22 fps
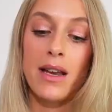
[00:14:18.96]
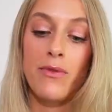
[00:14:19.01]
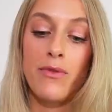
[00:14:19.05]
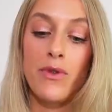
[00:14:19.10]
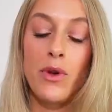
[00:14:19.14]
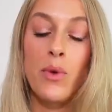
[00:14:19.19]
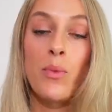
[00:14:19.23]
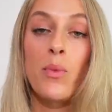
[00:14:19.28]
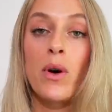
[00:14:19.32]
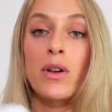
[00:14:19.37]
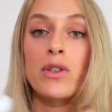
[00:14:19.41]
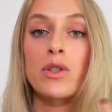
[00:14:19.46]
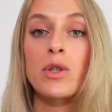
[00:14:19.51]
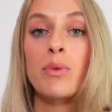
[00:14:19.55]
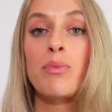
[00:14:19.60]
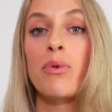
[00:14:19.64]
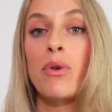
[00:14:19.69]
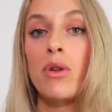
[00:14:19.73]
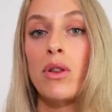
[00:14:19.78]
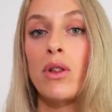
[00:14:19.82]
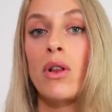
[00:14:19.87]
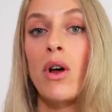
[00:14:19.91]
if you want to
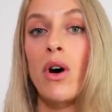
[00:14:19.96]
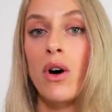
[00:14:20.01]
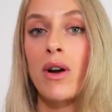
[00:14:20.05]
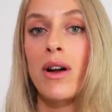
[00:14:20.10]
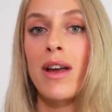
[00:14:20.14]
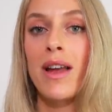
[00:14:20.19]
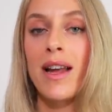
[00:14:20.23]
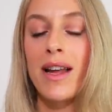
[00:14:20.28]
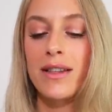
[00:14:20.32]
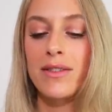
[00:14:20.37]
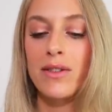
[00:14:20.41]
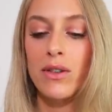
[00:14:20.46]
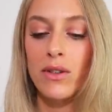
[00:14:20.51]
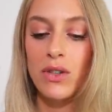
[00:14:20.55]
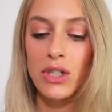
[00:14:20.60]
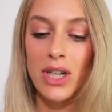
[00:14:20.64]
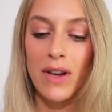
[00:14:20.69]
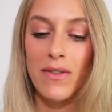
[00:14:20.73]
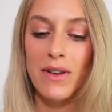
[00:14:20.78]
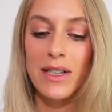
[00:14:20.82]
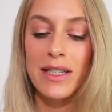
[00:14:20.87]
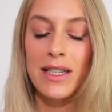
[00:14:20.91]
prolong its
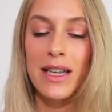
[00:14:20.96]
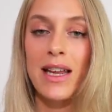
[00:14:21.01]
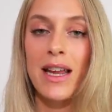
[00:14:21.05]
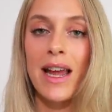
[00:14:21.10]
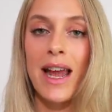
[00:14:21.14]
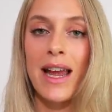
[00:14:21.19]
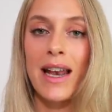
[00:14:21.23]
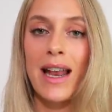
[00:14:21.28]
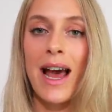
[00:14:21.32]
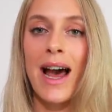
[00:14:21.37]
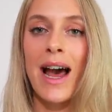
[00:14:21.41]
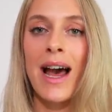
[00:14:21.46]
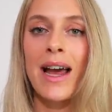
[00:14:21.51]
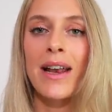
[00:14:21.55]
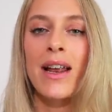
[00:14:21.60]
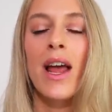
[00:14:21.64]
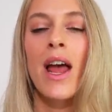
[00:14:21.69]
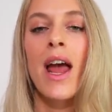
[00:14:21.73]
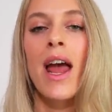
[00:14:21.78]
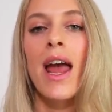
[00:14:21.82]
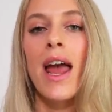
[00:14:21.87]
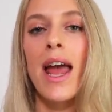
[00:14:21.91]
longevity and
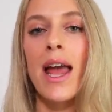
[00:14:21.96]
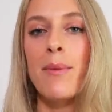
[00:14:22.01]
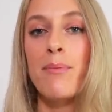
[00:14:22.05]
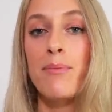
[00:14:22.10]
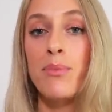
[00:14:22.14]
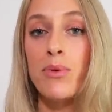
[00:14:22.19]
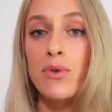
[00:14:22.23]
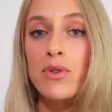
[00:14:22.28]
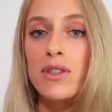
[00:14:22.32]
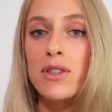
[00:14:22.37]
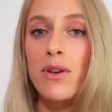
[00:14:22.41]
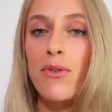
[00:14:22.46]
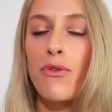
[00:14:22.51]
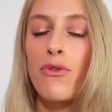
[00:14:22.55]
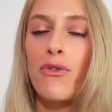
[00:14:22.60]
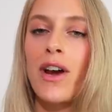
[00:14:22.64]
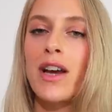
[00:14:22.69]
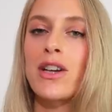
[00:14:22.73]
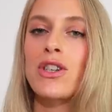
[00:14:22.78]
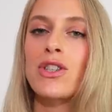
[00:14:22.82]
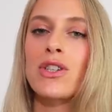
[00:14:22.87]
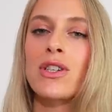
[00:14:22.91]
add a boost of
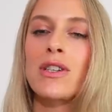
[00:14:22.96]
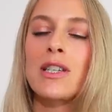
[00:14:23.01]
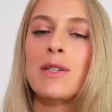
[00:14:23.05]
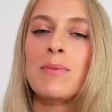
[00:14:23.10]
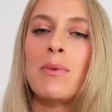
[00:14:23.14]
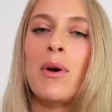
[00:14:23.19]
freshness,